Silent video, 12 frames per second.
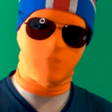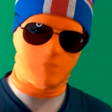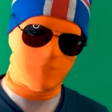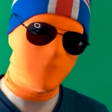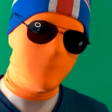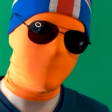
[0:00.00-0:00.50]

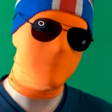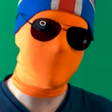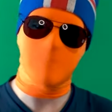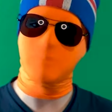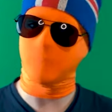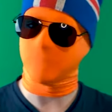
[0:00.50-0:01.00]
grew and
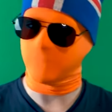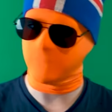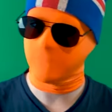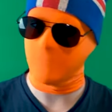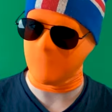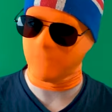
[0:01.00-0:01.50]
became more
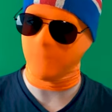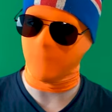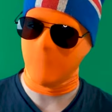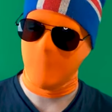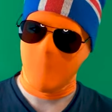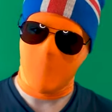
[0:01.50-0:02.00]

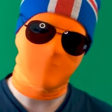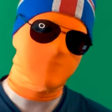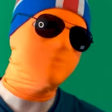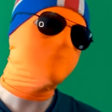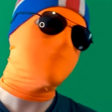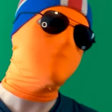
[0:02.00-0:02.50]
successful, I
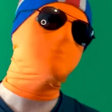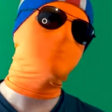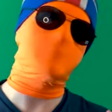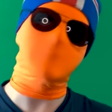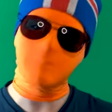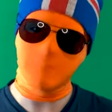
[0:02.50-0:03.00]
seem to have
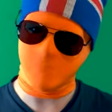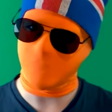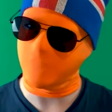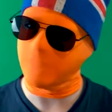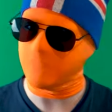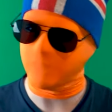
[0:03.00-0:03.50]

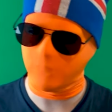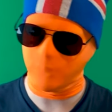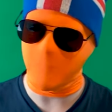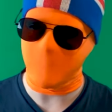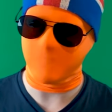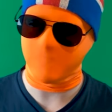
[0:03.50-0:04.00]
prematurely
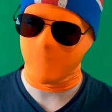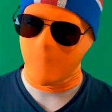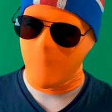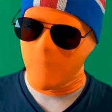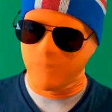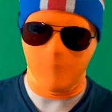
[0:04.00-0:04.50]
switched
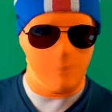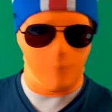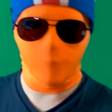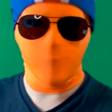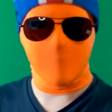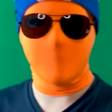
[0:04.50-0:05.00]
from
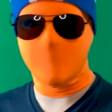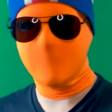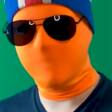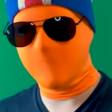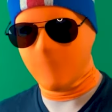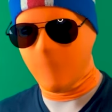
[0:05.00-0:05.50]
quick and
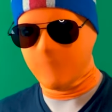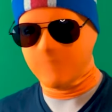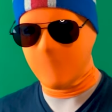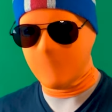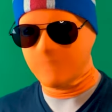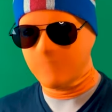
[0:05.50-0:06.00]
easy
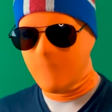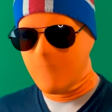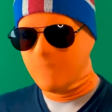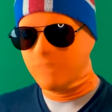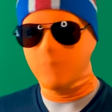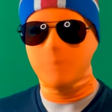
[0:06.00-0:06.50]
content
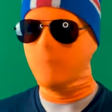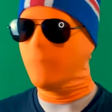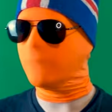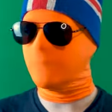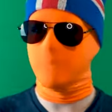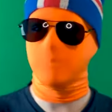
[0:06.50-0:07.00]
to
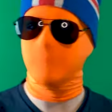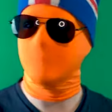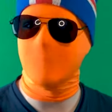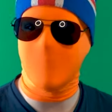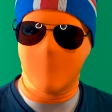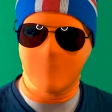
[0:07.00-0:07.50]
more
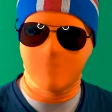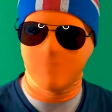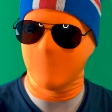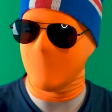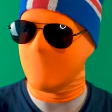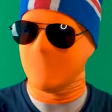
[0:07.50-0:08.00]

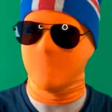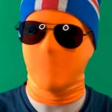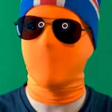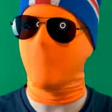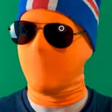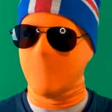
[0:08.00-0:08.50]
complex and
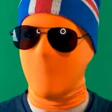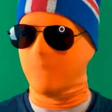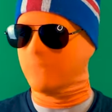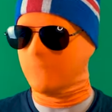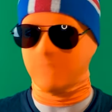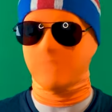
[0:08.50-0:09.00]
thought
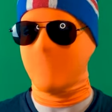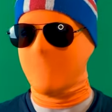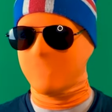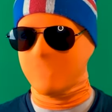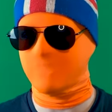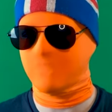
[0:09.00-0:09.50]
out uh,
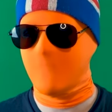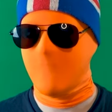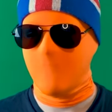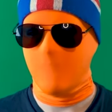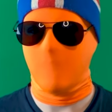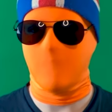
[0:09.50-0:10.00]
sketches.
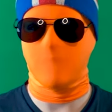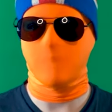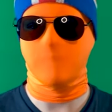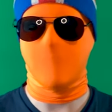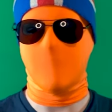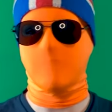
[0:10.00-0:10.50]
Uh,
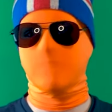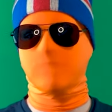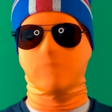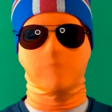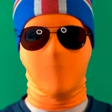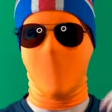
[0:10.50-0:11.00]
that
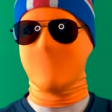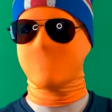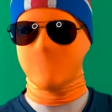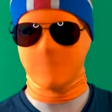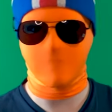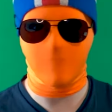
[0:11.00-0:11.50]
is
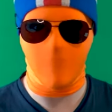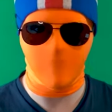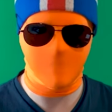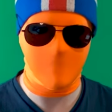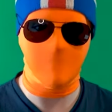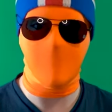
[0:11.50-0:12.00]
actually the
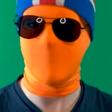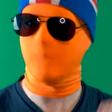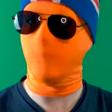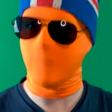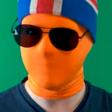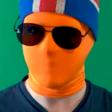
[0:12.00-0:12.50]
content that I
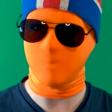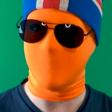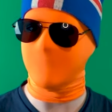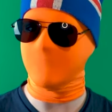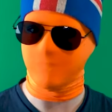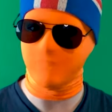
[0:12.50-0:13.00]
want to
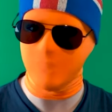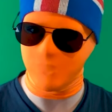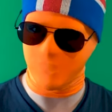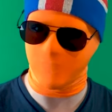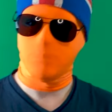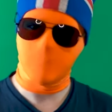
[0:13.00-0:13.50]
make in the
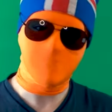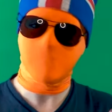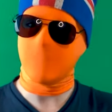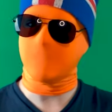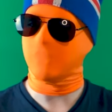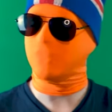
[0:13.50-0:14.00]
future. Much
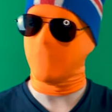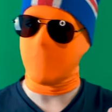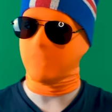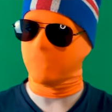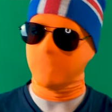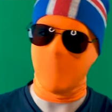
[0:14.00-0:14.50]
like the
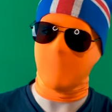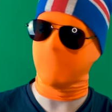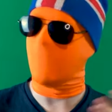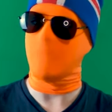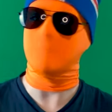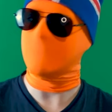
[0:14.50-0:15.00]
creators that
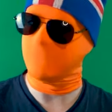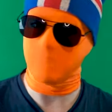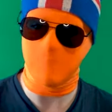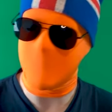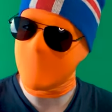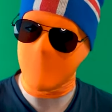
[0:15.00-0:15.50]
got me into
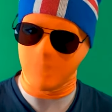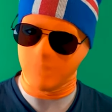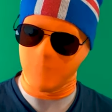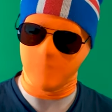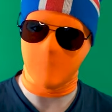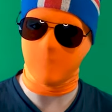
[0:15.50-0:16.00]
making
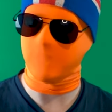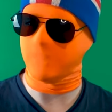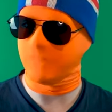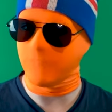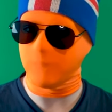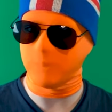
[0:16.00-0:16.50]
YouTube videos in the
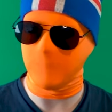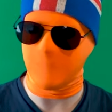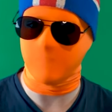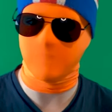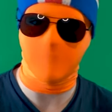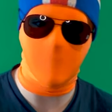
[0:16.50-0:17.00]
first
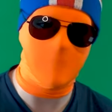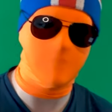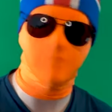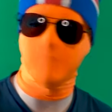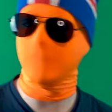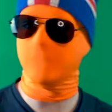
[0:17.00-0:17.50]
place, like
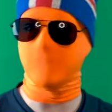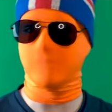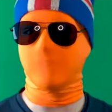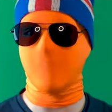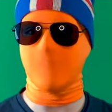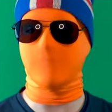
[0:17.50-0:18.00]
Filthy
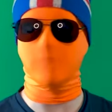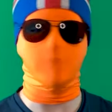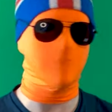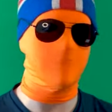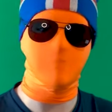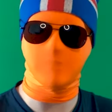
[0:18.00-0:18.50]
Frank or
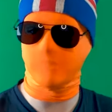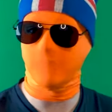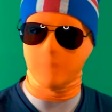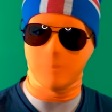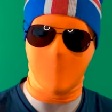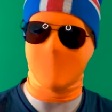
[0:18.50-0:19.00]
even
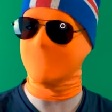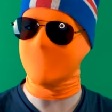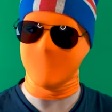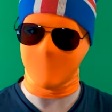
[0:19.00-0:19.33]
further back, Niga